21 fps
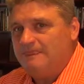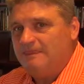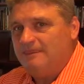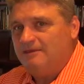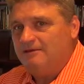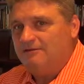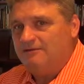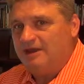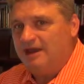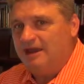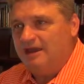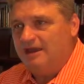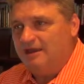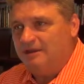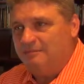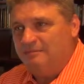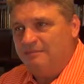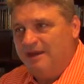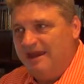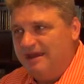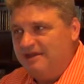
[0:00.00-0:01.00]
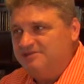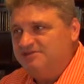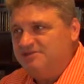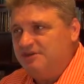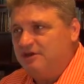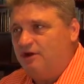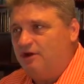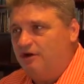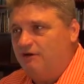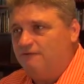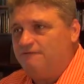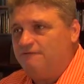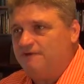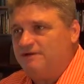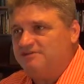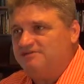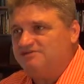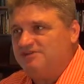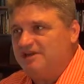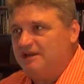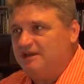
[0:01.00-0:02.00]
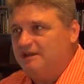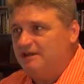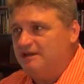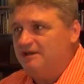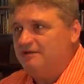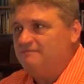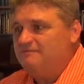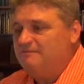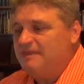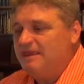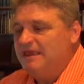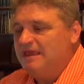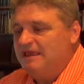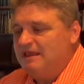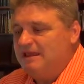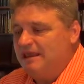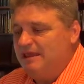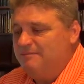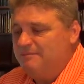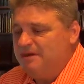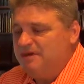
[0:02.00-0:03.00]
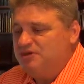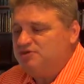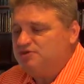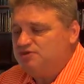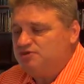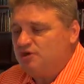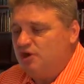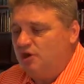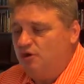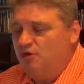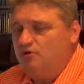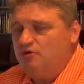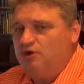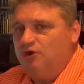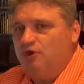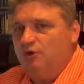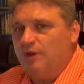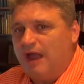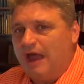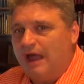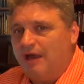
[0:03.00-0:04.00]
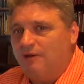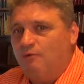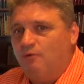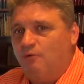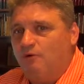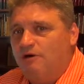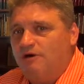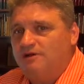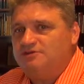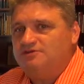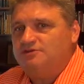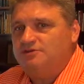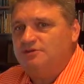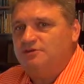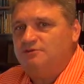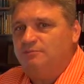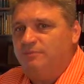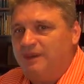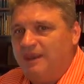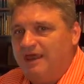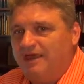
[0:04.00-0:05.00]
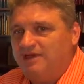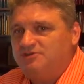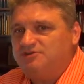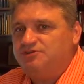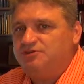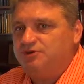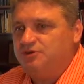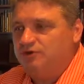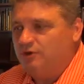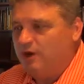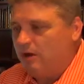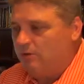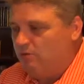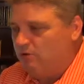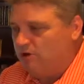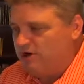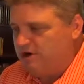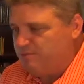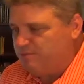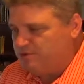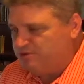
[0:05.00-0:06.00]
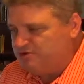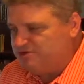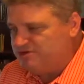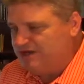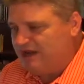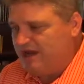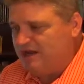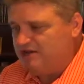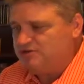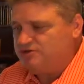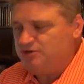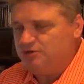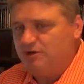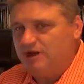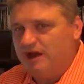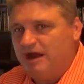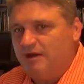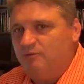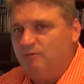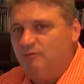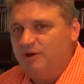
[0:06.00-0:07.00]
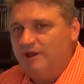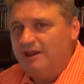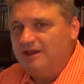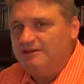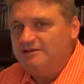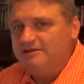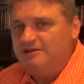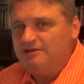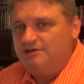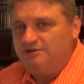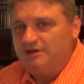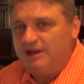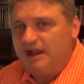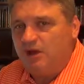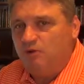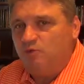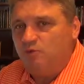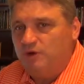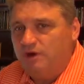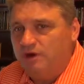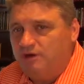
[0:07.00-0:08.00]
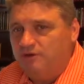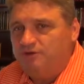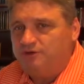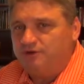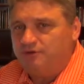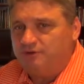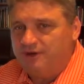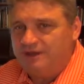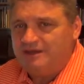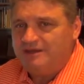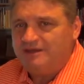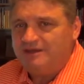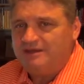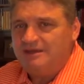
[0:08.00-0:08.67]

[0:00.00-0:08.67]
okay? Amazing offer to say, look, let me show you. I want to bless you. I want to protect you. I'm willing to do it. I will do it.